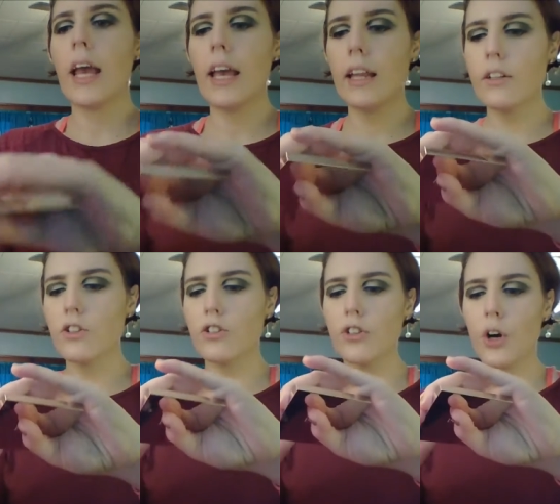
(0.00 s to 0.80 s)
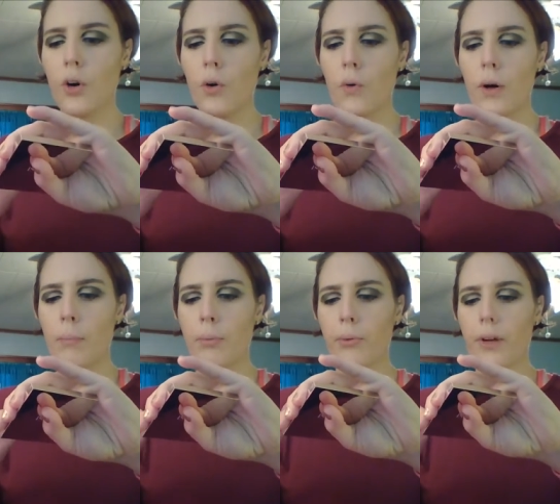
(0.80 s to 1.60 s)
It is so
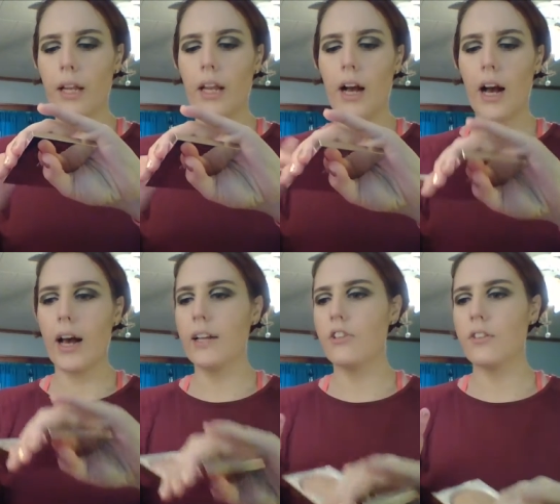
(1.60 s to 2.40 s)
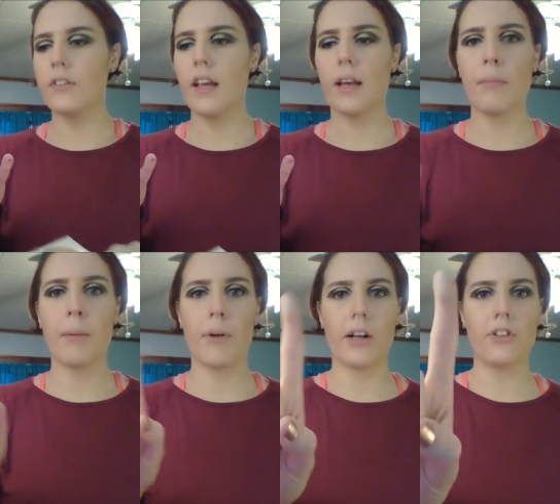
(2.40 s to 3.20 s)
pretty. I just take my
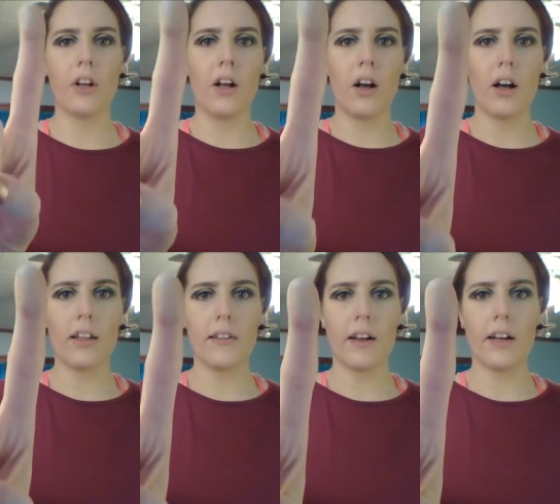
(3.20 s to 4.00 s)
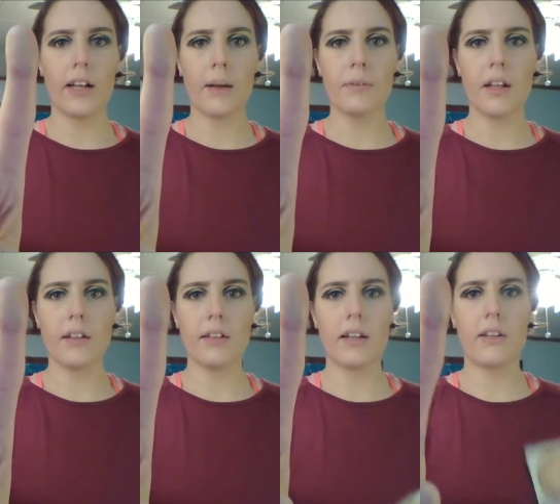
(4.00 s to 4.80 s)
brush all in there, and it comes out
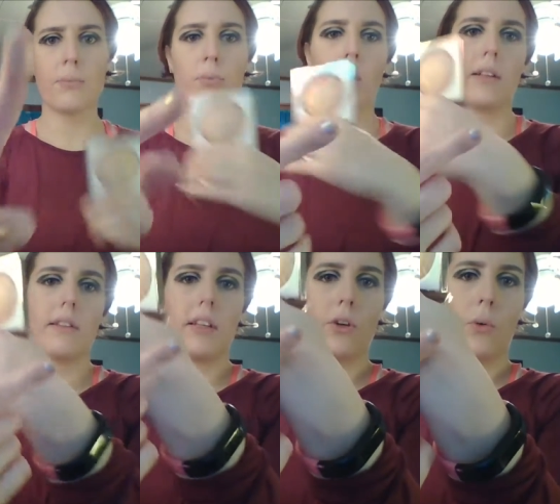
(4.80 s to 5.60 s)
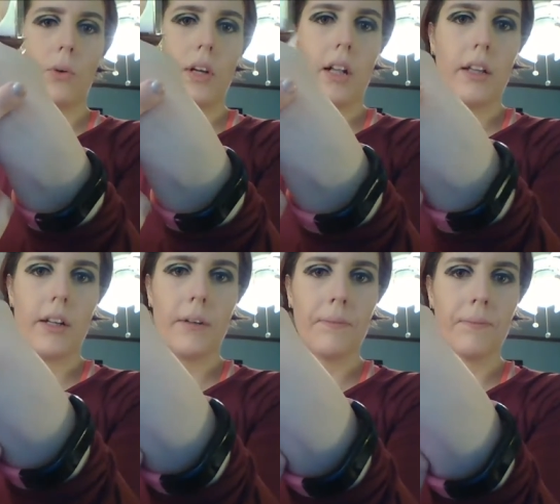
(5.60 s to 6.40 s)
as a nice bronzy gold color.